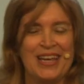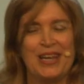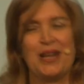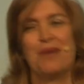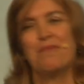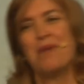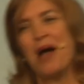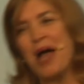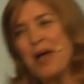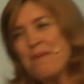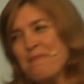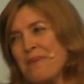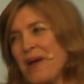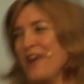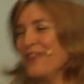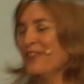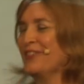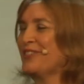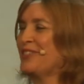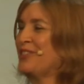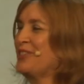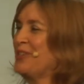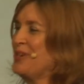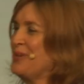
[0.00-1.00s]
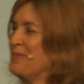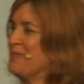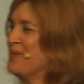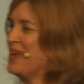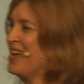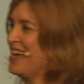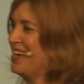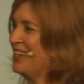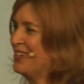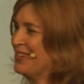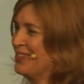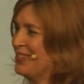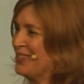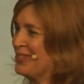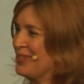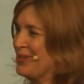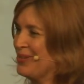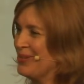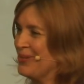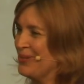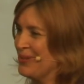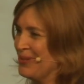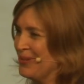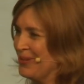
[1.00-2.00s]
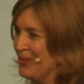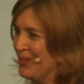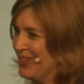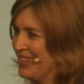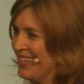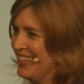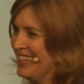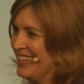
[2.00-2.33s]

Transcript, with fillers: Now, my parents took me out of school.